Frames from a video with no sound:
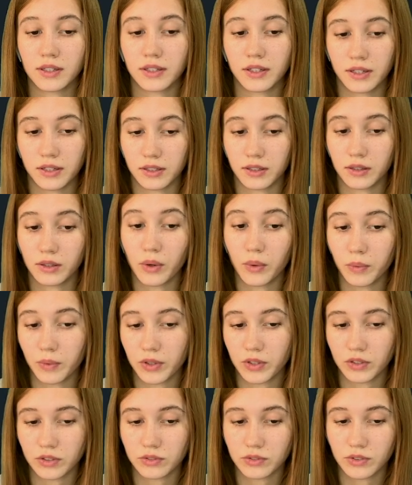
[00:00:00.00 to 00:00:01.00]
a
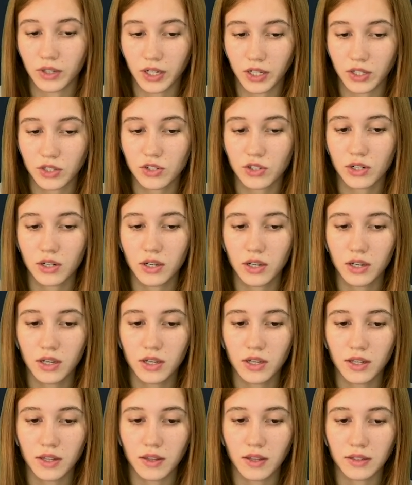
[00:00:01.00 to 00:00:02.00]
lower range.
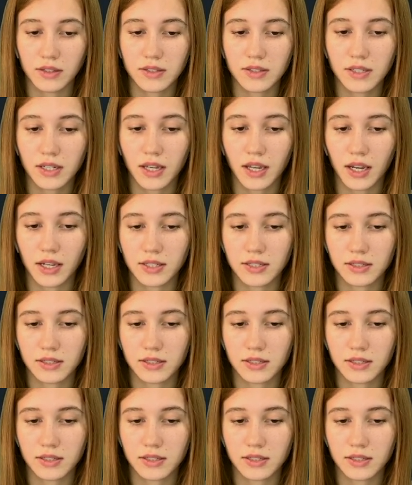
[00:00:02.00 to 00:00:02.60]
That indicates